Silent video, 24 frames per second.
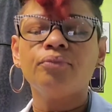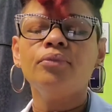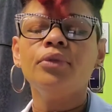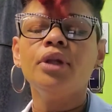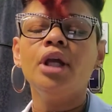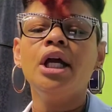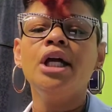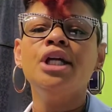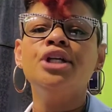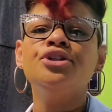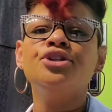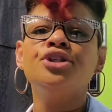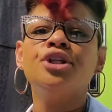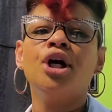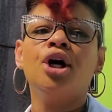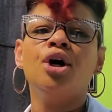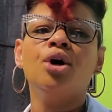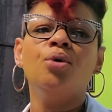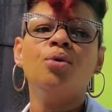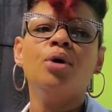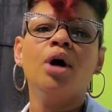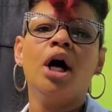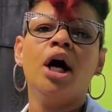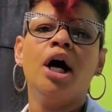And
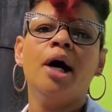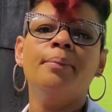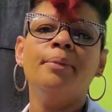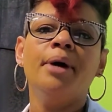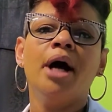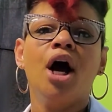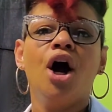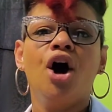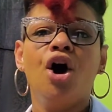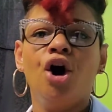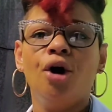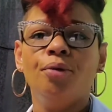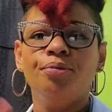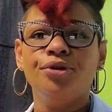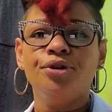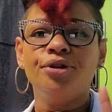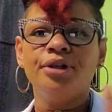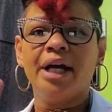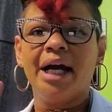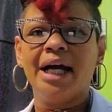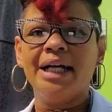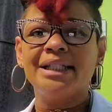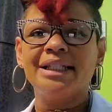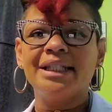so, hope you
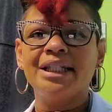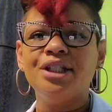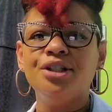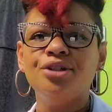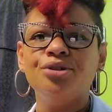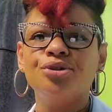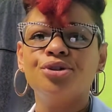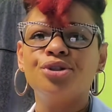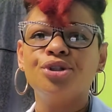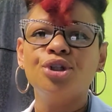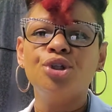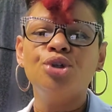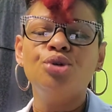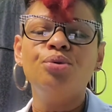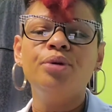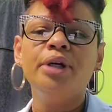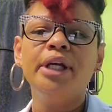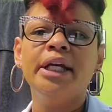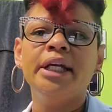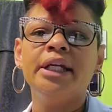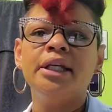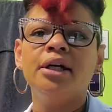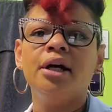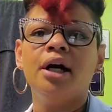guys see you soon.
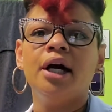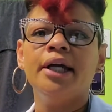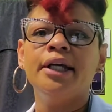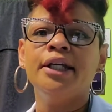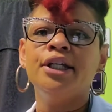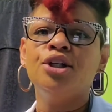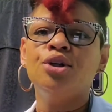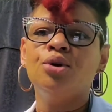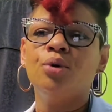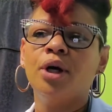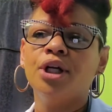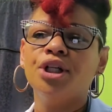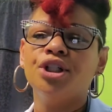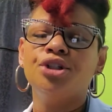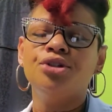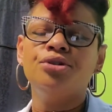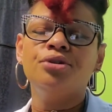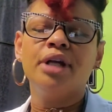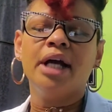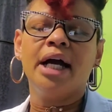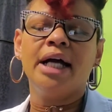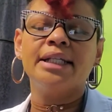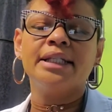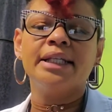And any questions you
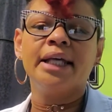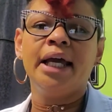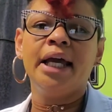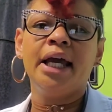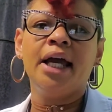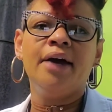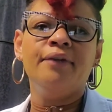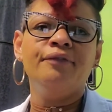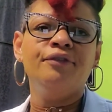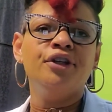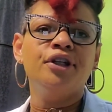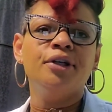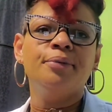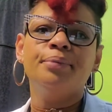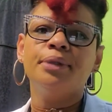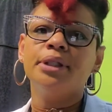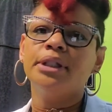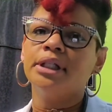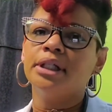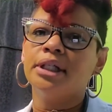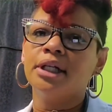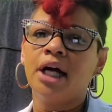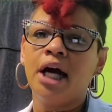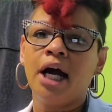guys have, you can put in the
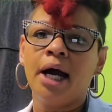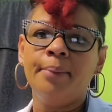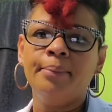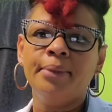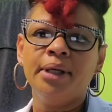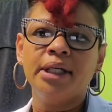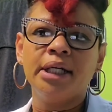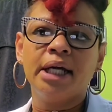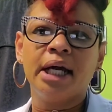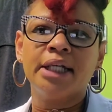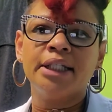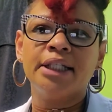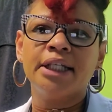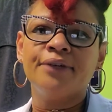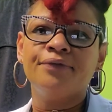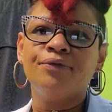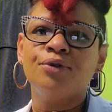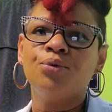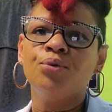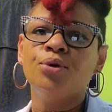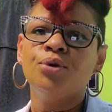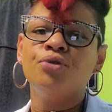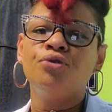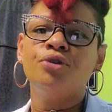comment. I definitely
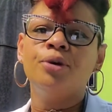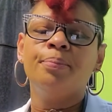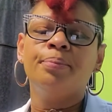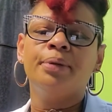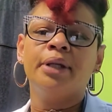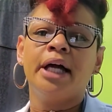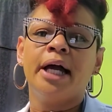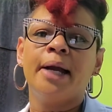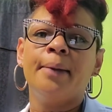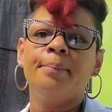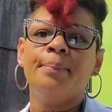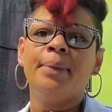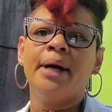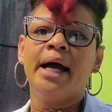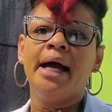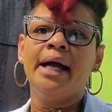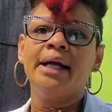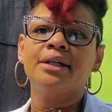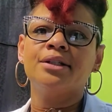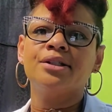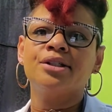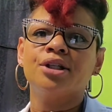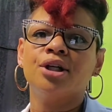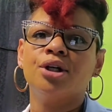will reply back.
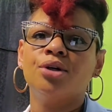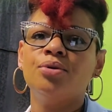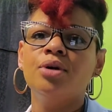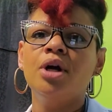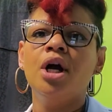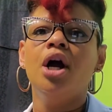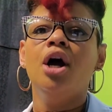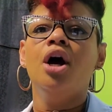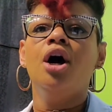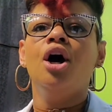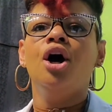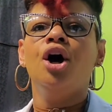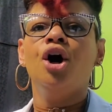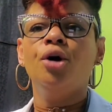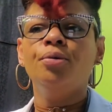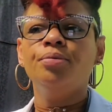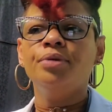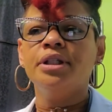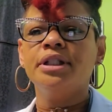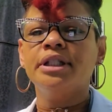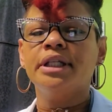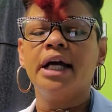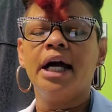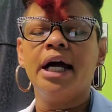So, hope
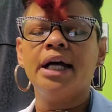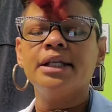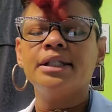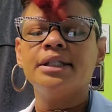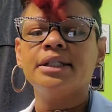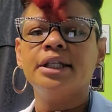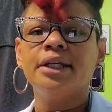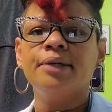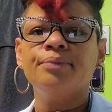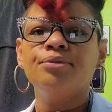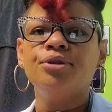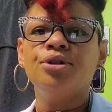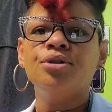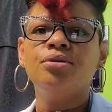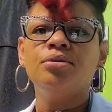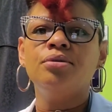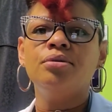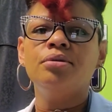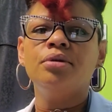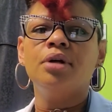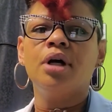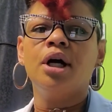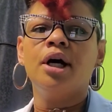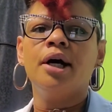this guys help you
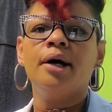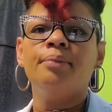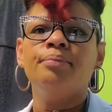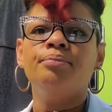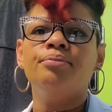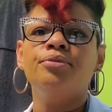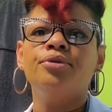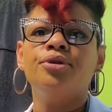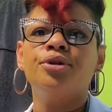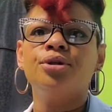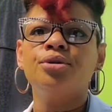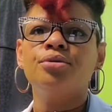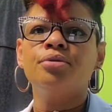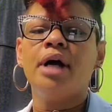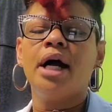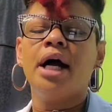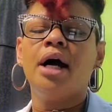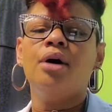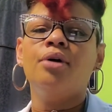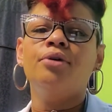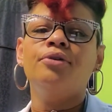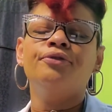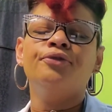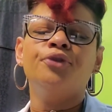
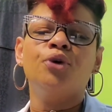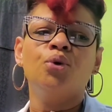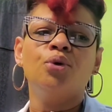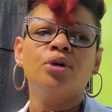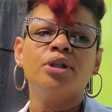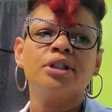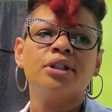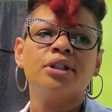throughout for what's